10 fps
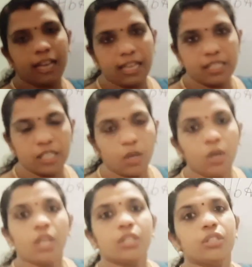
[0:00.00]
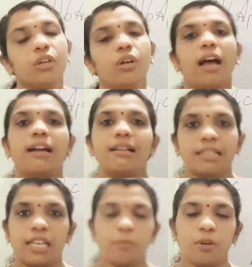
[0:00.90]
HbA0. So adult
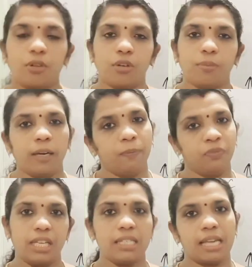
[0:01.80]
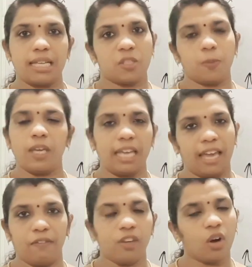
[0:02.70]
hemoglobin is
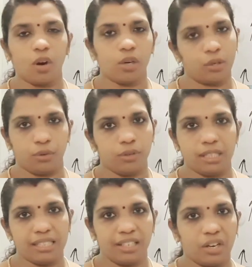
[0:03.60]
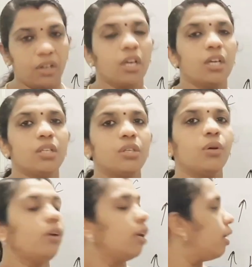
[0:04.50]
HbA, we all know, is it not?
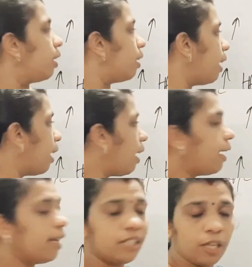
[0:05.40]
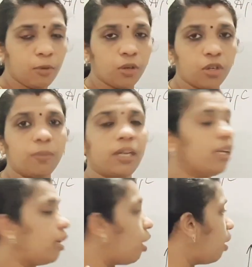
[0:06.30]
So the adult hemoglobin,
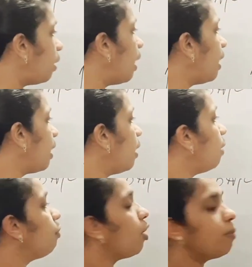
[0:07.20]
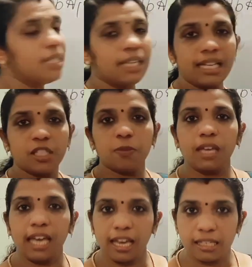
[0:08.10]
the non-glycated form is
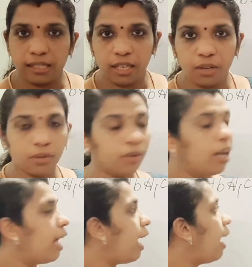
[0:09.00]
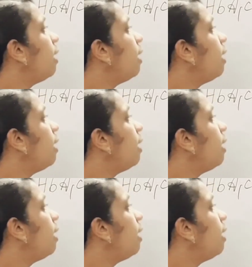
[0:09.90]
HbA0 and